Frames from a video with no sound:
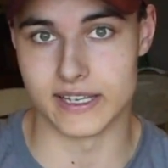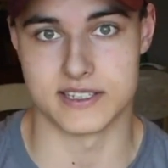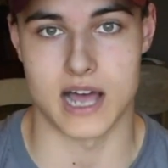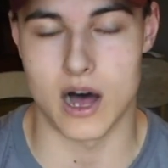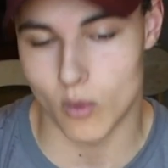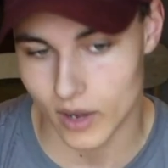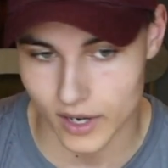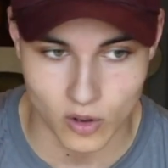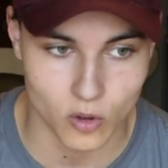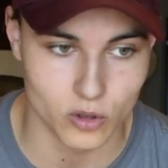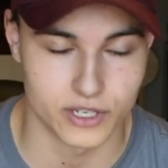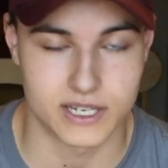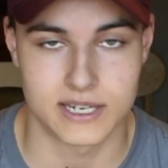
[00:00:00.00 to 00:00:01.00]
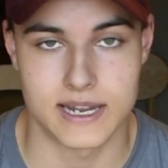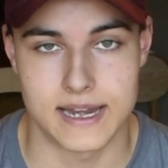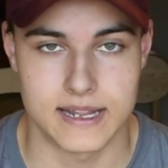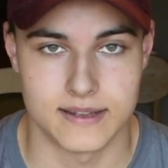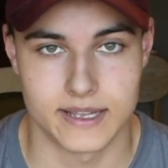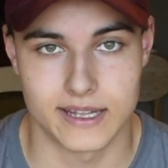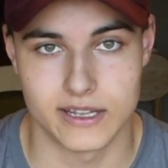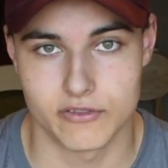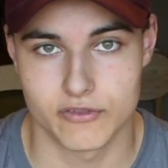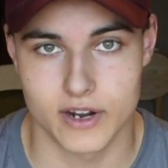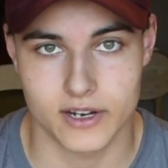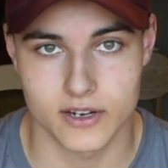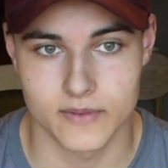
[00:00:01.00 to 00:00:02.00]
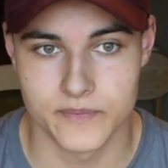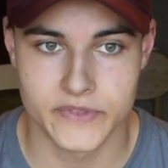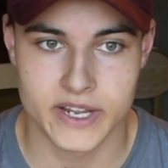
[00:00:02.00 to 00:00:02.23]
is I want to hold a Canadian deadlift record.